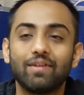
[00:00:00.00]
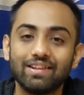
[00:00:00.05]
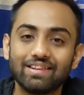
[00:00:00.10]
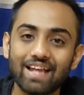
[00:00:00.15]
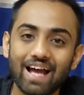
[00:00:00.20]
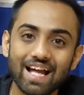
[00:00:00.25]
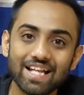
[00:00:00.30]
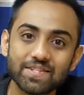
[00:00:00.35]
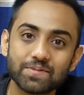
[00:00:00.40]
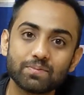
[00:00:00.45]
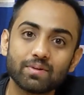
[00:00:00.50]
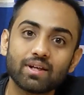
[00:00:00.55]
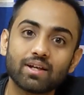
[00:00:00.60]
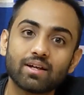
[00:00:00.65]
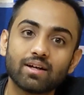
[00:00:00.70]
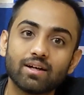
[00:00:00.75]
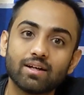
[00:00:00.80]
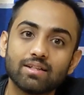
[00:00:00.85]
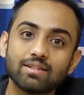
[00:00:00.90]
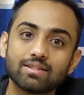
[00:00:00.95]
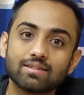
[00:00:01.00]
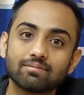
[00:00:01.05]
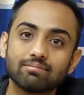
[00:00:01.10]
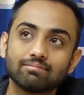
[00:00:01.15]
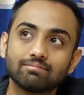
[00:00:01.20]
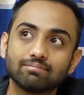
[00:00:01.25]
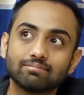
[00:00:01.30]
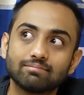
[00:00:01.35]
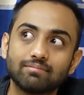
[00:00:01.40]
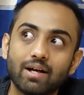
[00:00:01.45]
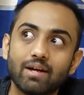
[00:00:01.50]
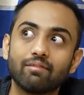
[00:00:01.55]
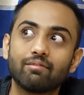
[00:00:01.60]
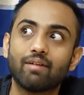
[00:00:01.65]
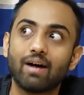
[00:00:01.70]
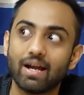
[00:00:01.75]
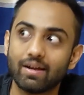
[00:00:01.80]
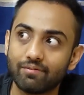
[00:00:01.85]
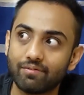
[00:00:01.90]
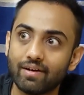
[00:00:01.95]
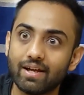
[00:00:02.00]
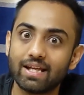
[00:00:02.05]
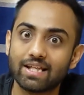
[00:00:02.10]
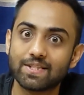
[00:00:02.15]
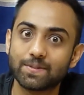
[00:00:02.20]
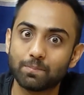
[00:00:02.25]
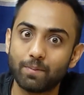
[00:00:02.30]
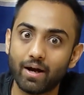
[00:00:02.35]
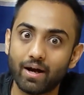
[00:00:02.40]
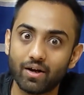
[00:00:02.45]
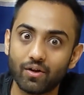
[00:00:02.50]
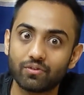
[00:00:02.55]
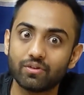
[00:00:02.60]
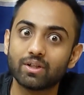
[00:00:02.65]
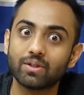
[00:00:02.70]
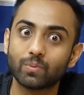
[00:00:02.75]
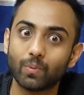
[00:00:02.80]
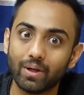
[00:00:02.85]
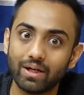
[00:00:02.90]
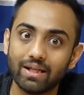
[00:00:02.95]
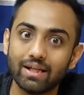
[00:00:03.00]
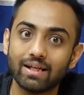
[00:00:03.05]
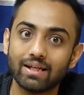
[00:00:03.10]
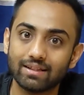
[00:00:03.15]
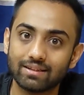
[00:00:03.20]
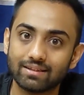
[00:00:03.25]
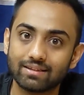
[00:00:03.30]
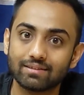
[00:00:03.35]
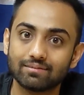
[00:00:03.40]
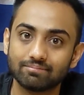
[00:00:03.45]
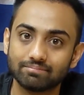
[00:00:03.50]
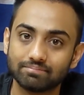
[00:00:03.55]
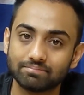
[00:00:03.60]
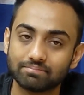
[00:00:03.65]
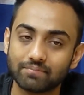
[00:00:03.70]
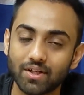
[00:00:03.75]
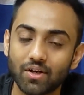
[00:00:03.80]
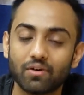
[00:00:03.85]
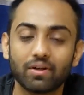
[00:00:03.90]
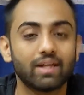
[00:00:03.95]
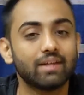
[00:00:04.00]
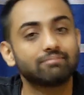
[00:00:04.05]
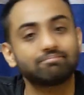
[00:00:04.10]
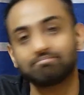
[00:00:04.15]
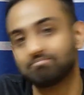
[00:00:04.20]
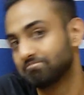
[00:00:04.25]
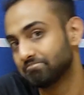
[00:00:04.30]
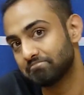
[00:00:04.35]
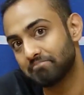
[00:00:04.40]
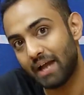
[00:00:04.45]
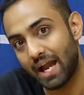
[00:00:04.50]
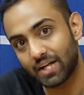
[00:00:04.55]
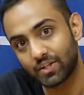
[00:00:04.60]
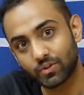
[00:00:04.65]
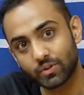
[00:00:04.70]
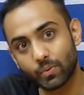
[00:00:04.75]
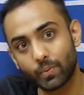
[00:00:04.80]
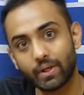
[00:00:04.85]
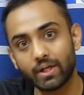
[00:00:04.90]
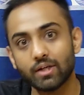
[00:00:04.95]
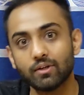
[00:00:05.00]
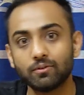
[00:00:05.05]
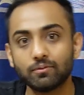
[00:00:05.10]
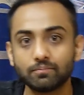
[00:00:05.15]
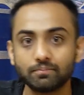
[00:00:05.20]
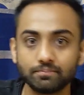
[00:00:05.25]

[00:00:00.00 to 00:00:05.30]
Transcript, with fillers: Well, that's because my Wi-Fi expired on the 28th. Okay, back to the video.